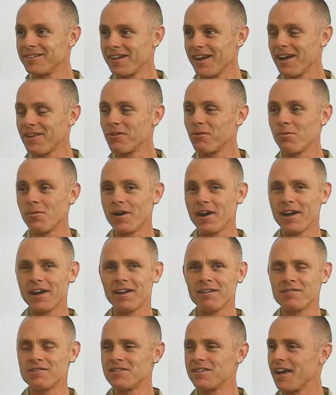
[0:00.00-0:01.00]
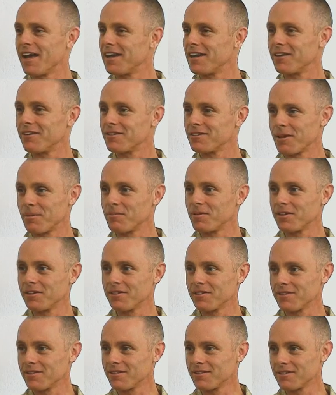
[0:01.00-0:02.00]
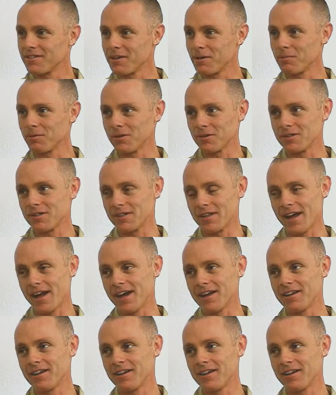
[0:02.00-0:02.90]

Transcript: the way of Zen, or something similar to that.